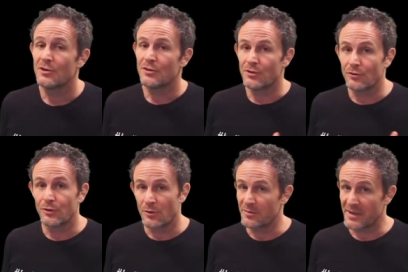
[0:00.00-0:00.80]
you'll
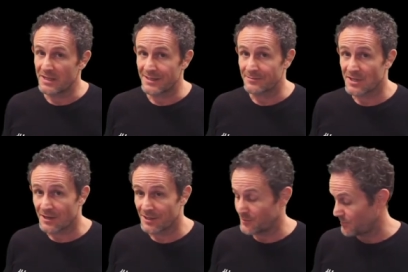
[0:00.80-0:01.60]
know the pain that I'm
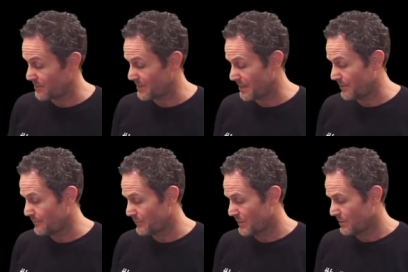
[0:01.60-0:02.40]
talking about right now.
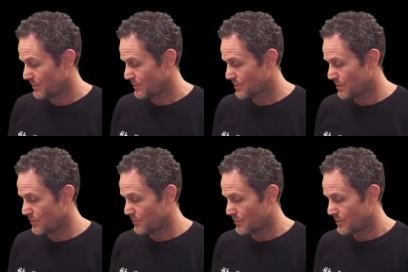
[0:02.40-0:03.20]

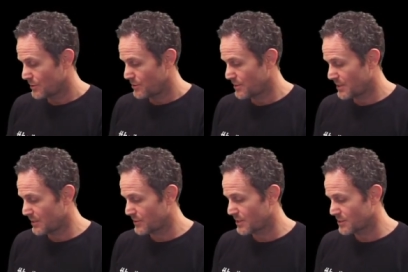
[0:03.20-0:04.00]
So you can get
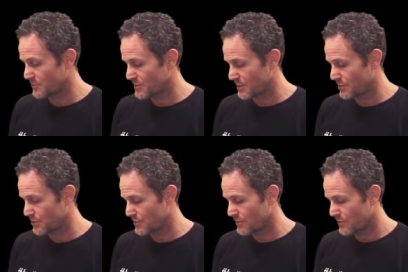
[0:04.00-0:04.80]
the customer
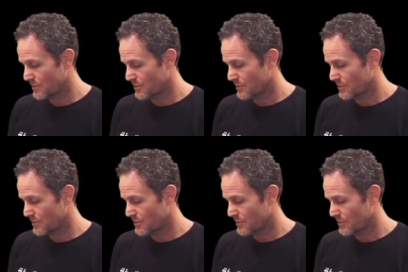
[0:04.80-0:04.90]
signature